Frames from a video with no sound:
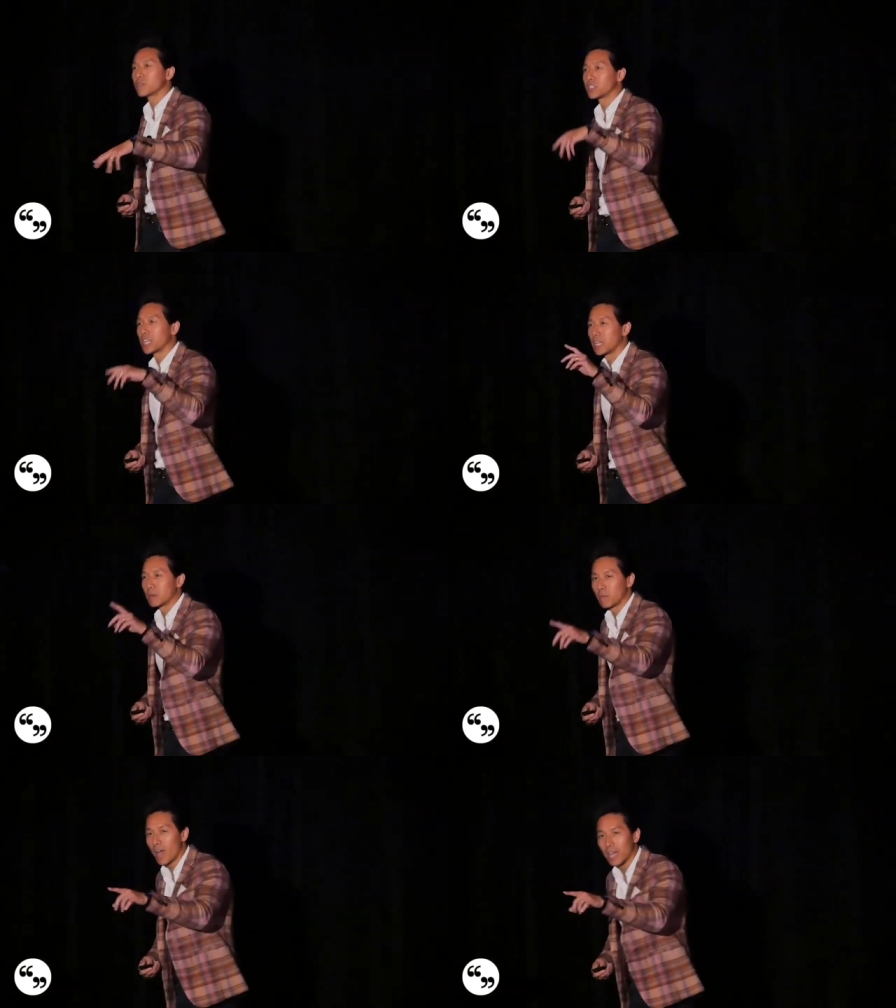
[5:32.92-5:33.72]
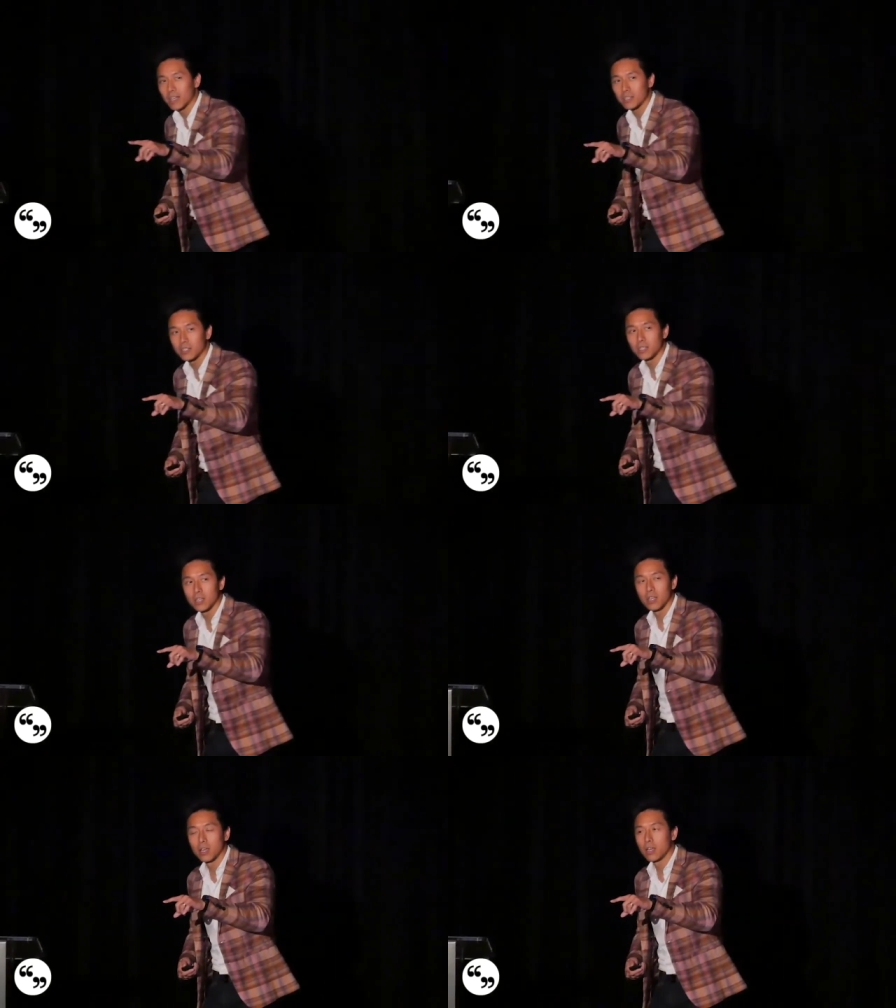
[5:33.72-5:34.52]
of selling bikes.
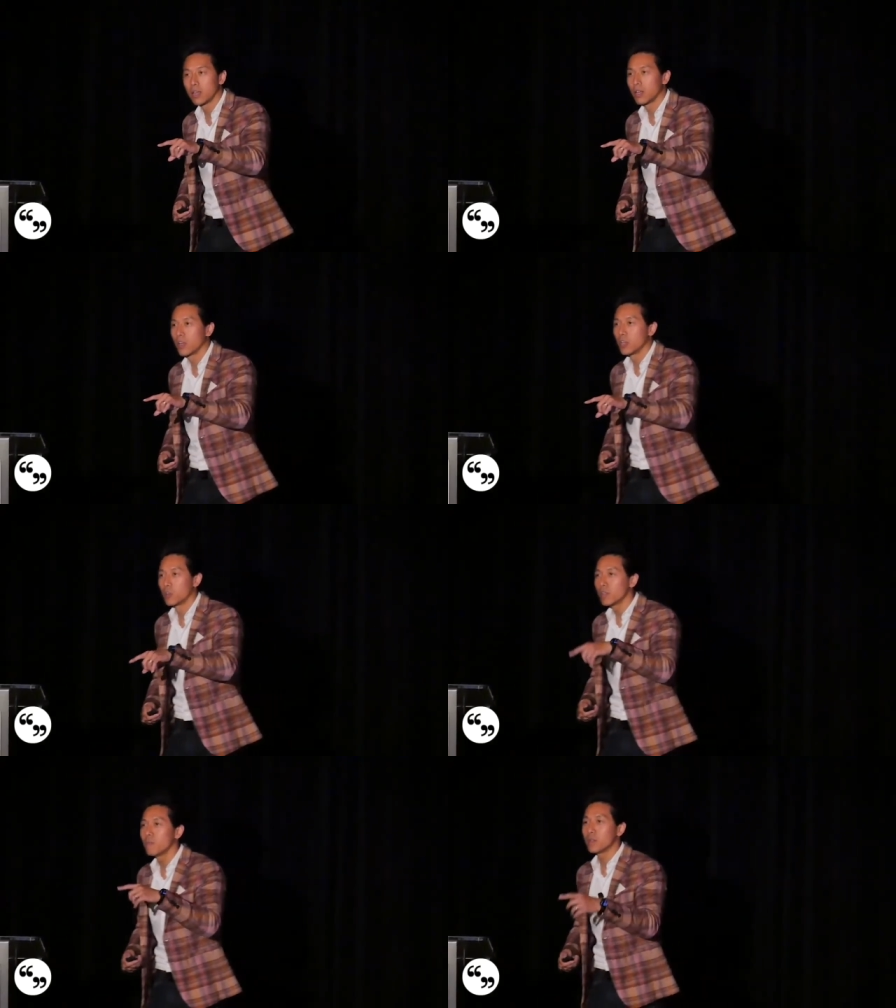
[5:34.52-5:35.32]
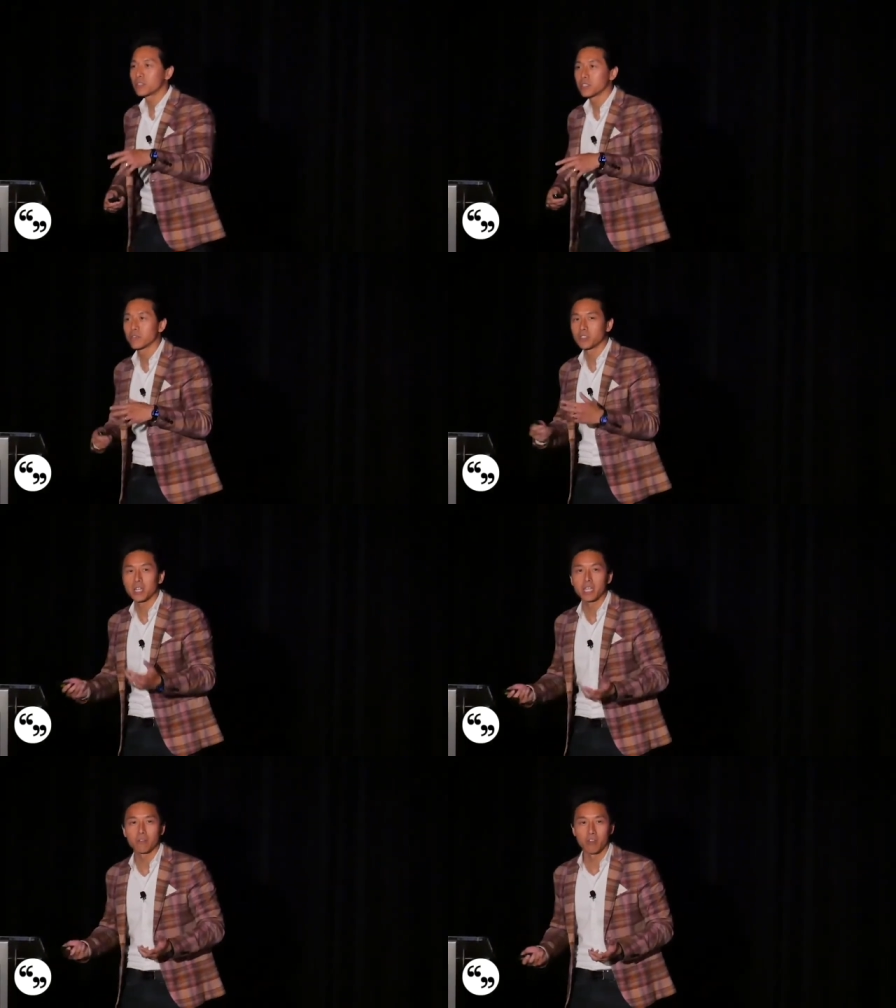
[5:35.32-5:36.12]
You're in the business of
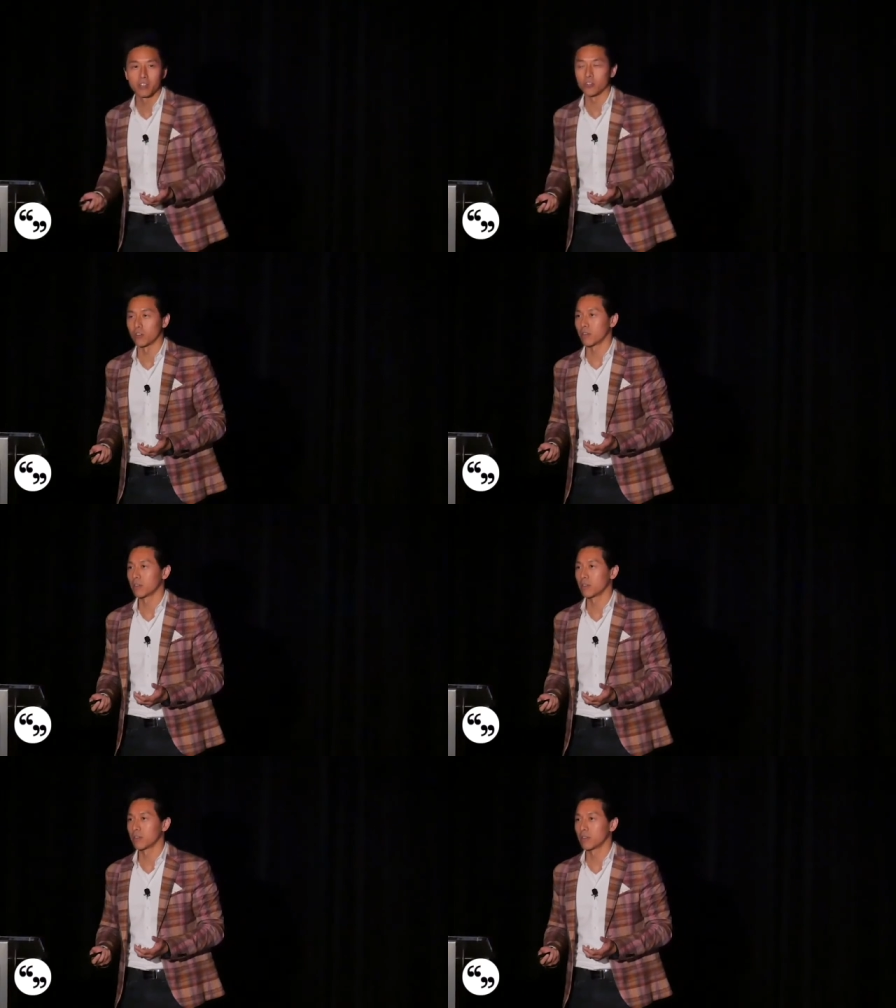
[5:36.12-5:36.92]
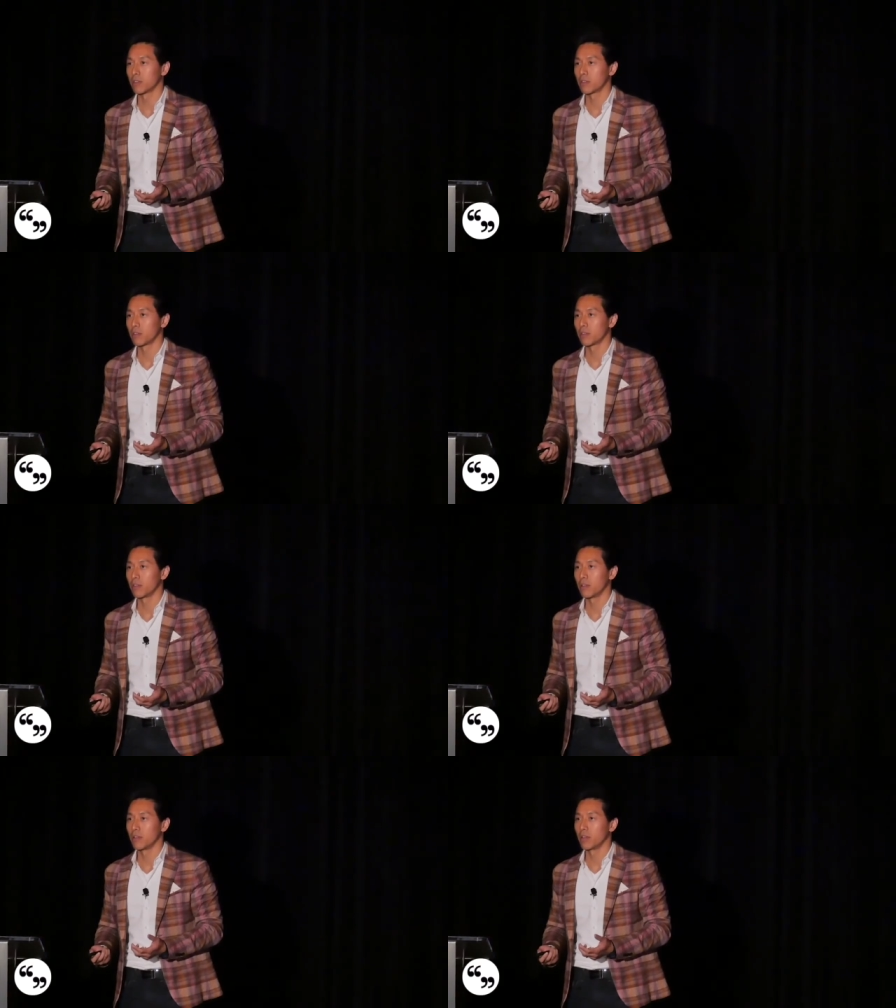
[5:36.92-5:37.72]
selling adventure.
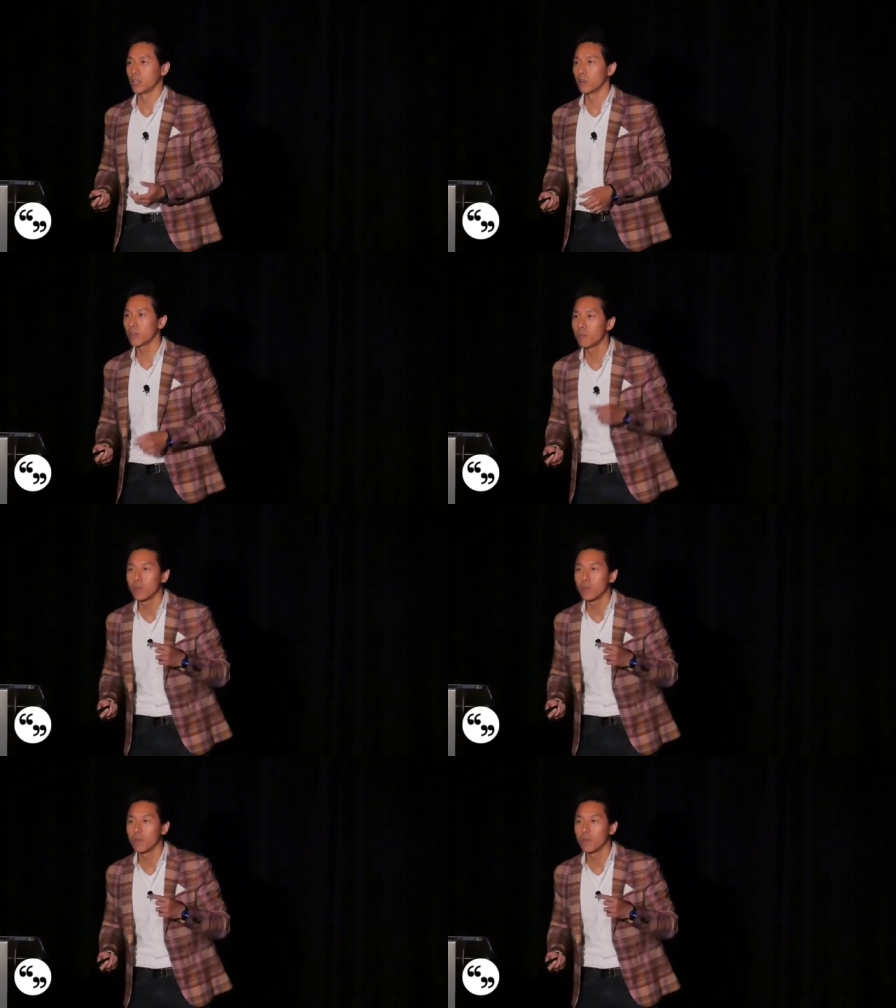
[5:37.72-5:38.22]
You're in the